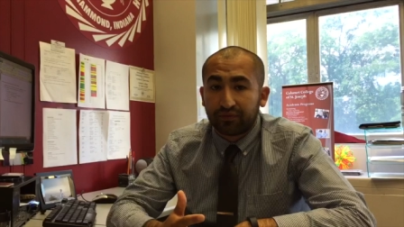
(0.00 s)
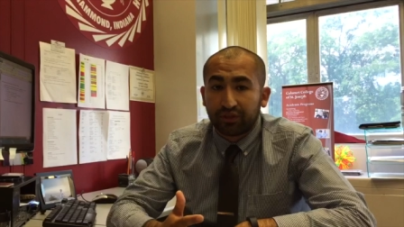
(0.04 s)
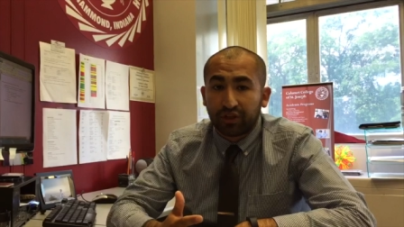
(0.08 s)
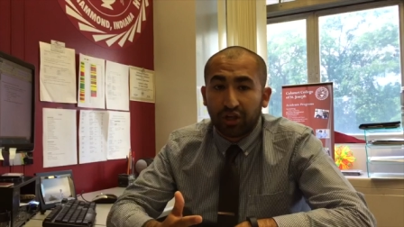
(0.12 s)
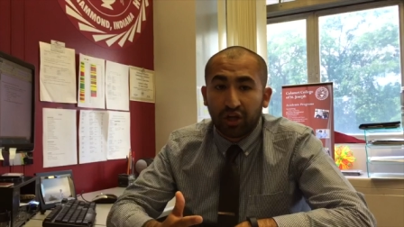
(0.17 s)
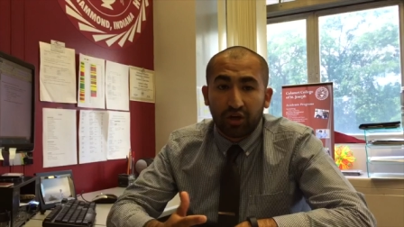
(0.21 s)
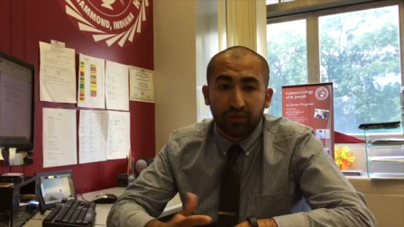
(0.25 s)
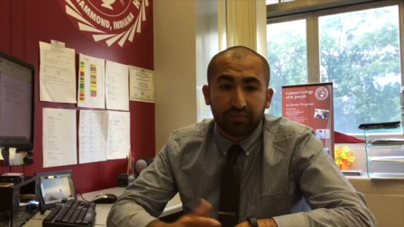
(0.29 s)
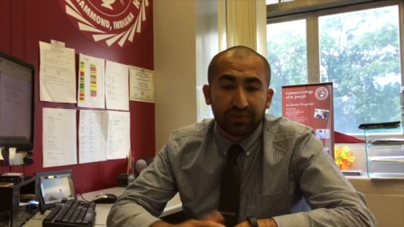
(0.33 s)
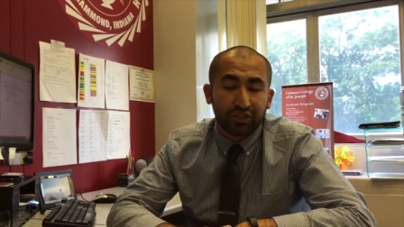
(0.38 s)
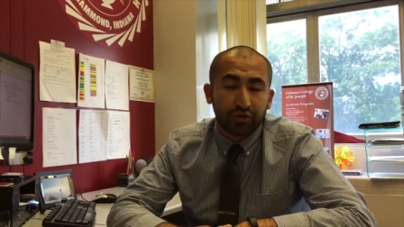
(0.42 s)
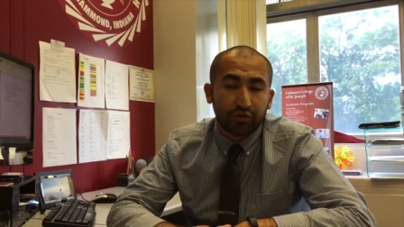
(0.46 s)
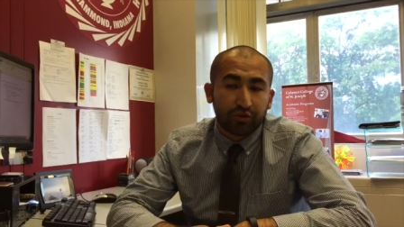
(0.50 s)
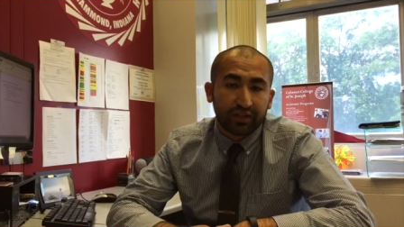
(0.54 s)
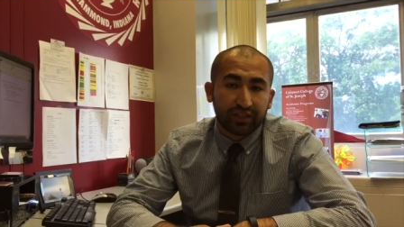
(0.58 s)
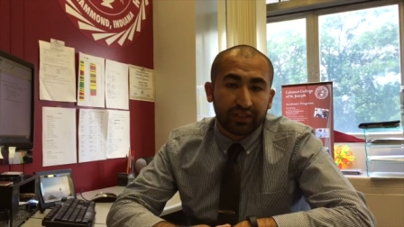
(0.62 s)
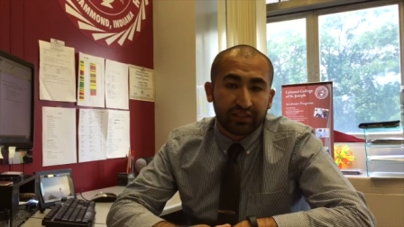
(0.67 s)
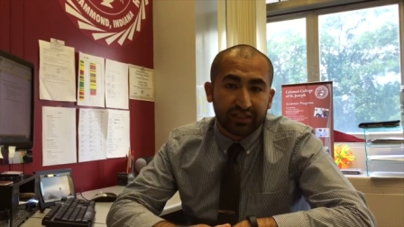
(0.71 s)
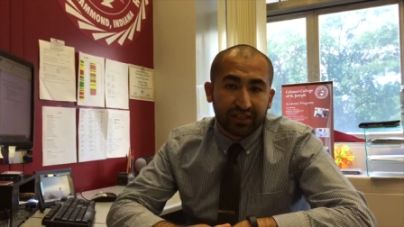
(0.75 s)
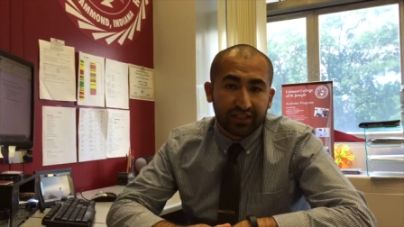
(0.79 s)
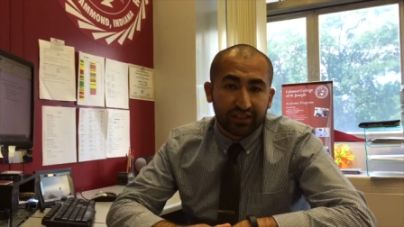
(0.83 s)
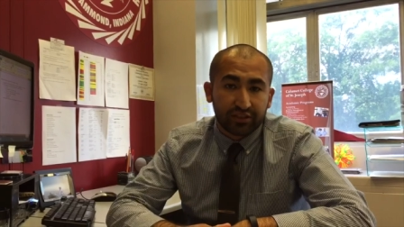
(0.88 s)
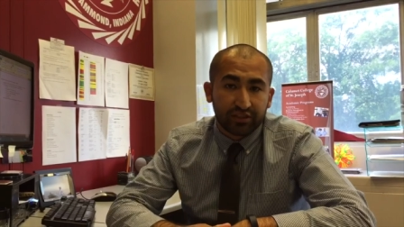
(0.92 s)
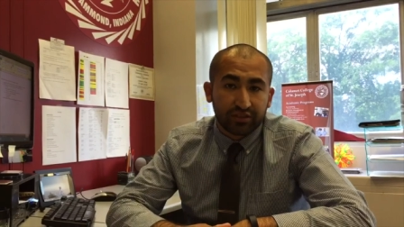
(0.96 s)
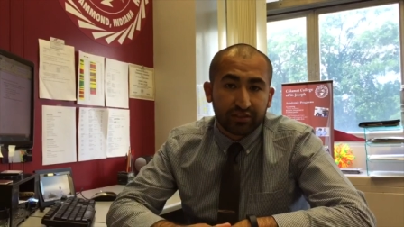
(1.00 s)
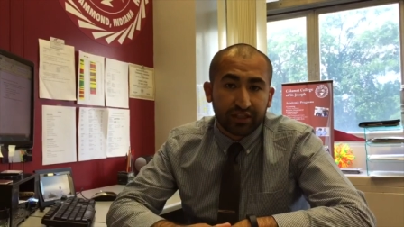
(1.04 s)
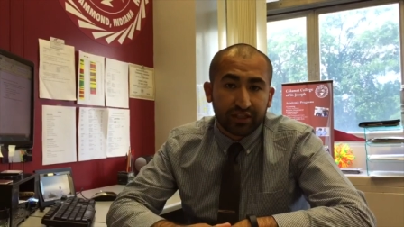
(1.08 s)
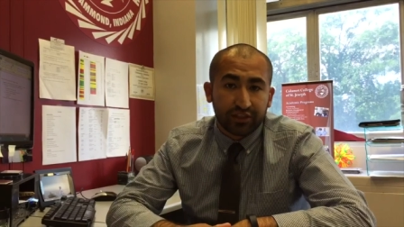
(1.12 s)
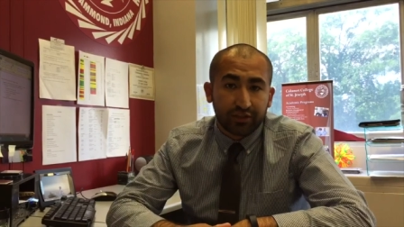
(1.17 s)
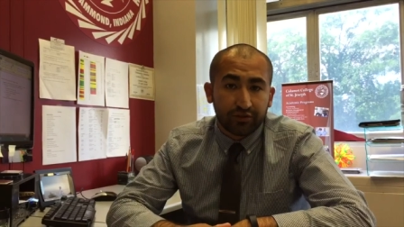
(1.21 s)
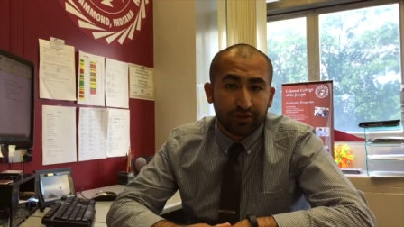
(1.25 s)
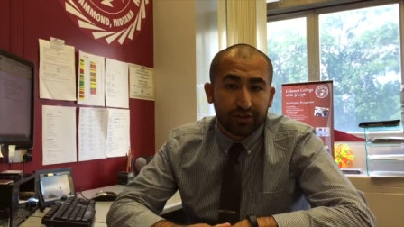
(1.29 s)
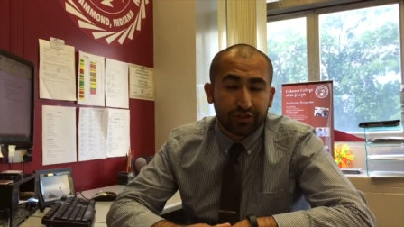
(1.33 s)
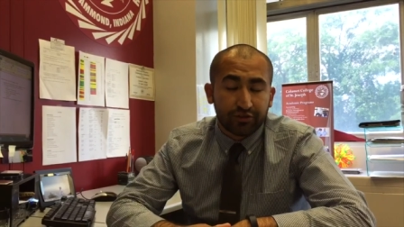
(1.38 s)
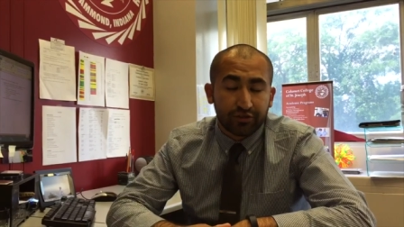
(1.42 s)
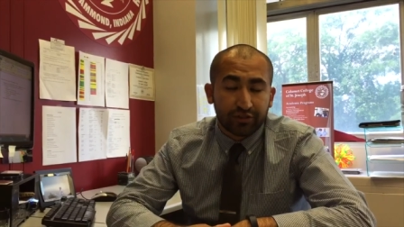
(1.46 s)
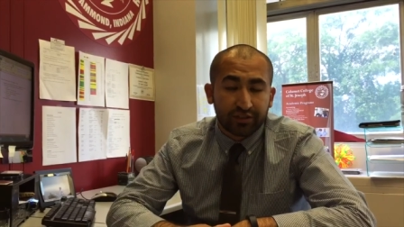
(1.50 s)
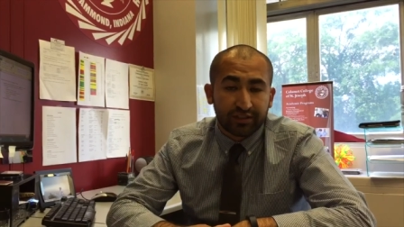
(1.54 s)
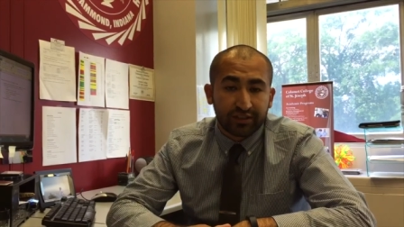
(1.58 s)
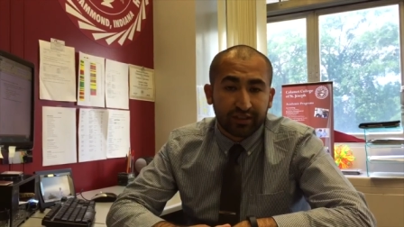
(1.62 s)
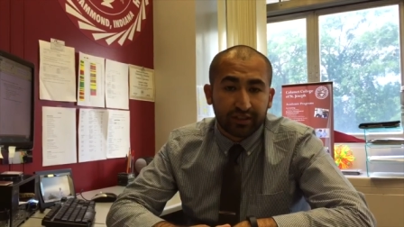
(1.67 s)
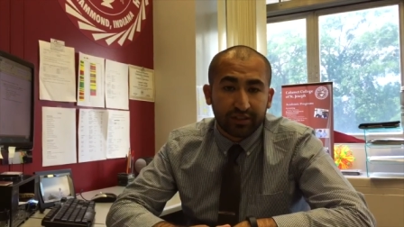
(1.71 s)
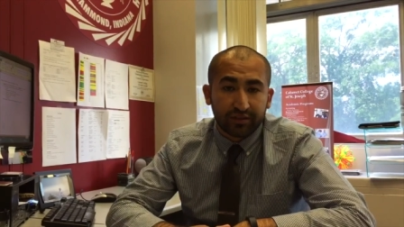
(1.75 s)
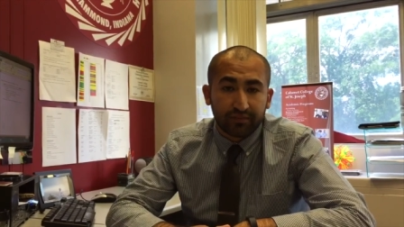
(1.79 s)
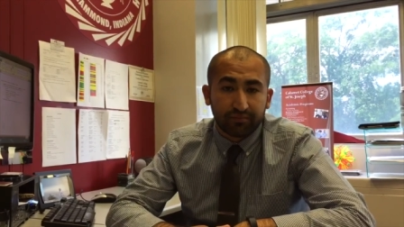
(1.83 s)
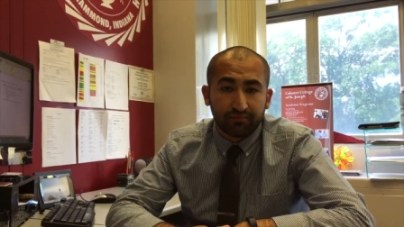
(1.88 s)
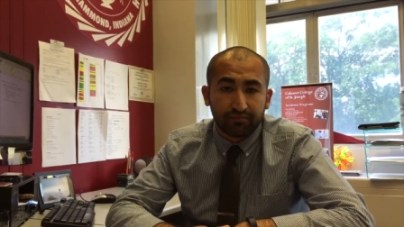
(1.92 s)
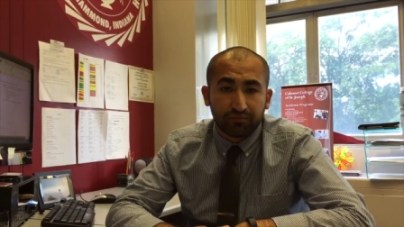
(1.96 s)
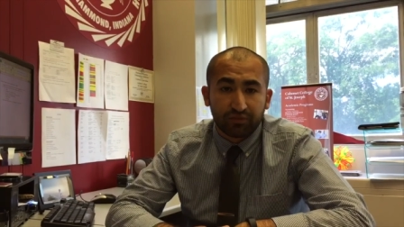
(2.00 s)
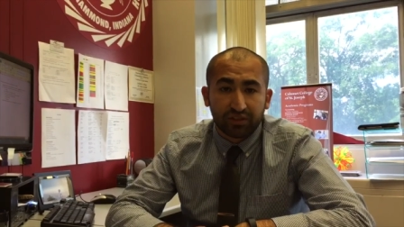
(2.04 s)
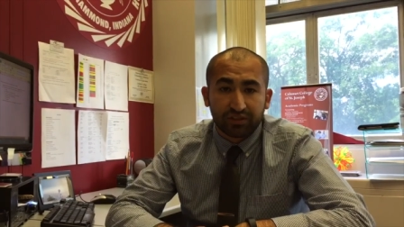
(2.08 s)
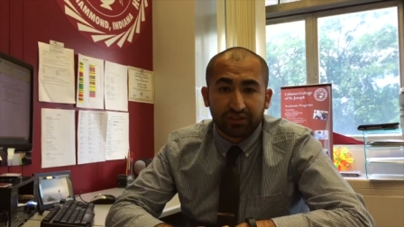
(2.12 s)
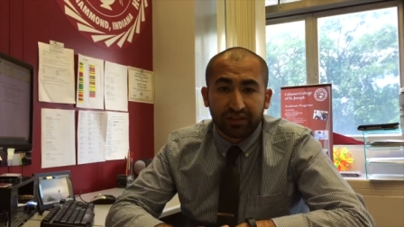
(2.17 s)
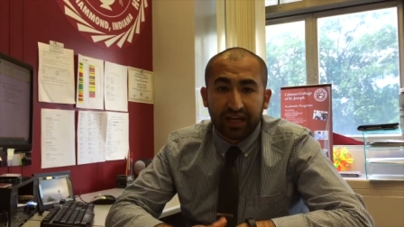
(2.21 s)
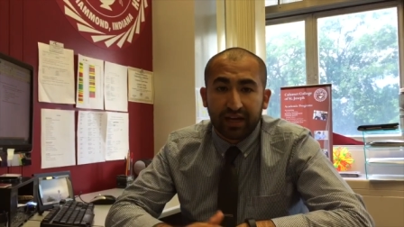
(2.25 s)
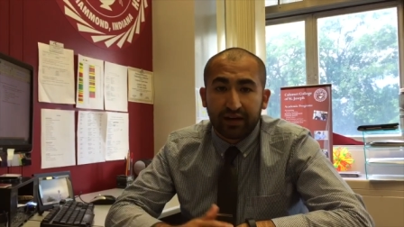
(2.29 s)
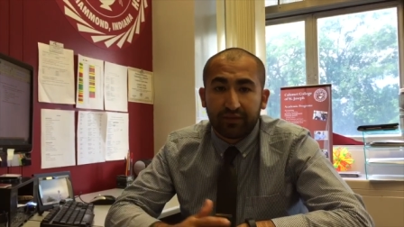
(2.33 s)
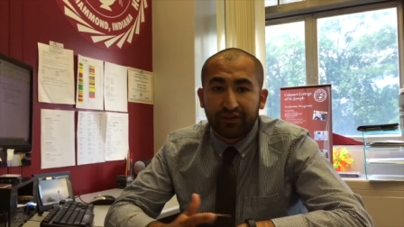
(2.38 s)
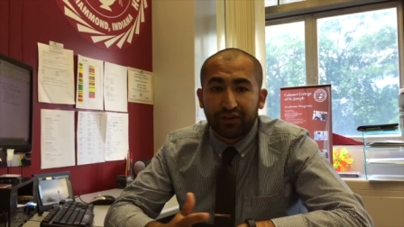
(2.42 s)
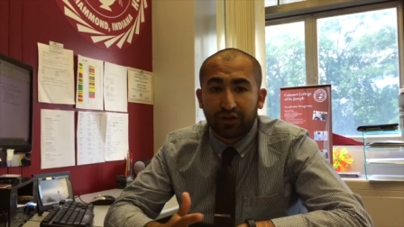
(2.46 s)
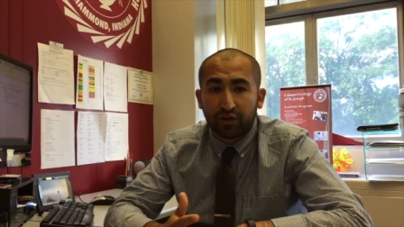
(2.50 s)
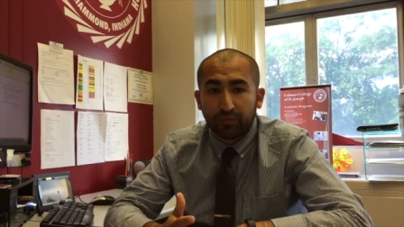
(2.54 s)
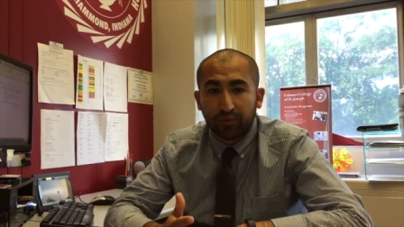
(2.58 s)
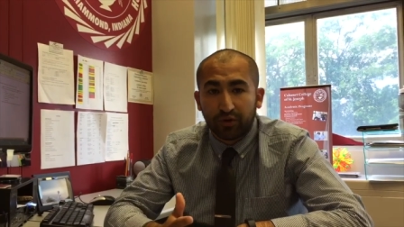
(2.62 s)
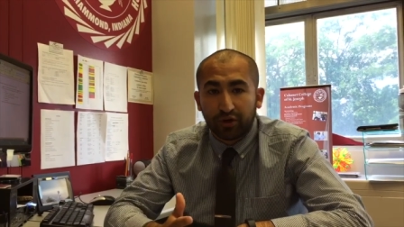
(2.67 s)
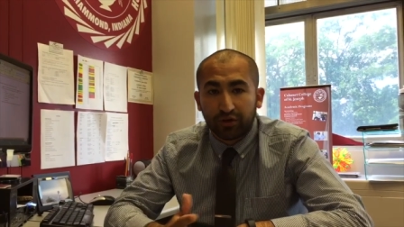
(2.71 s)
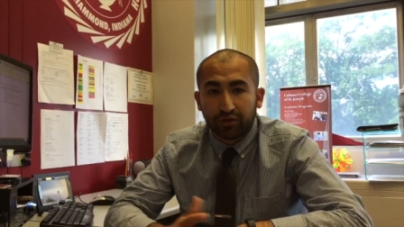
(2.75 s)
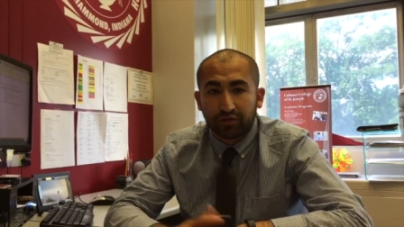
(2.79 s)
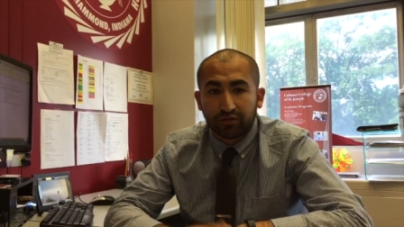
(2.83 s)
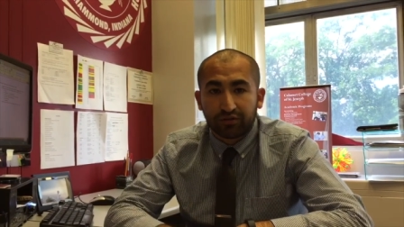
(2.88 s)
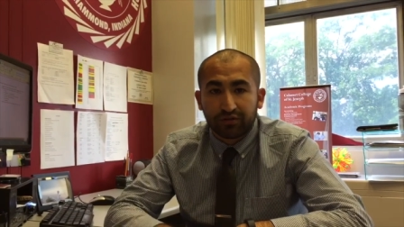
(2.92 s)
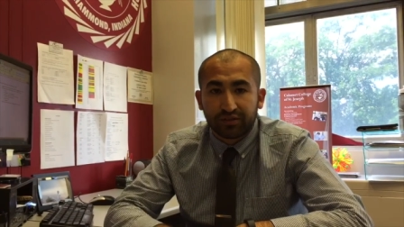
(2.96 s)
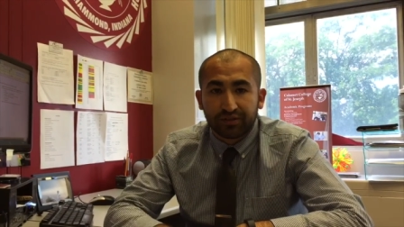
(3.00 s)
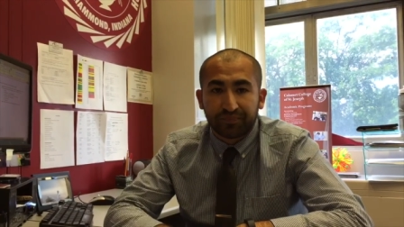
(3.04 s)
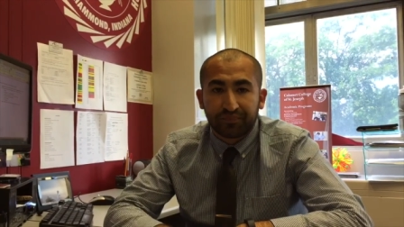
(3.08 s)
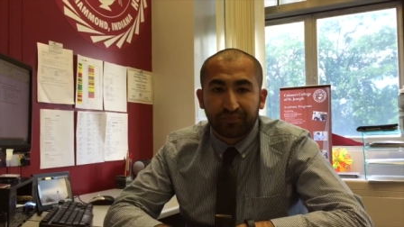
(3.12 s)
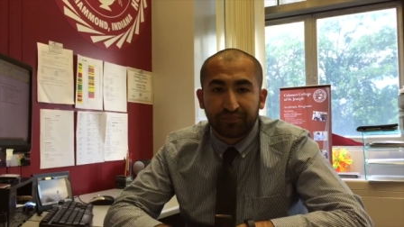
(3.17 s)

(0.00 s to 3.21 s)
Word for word: clubs and organizations that you're interested in? Does it have intramurals?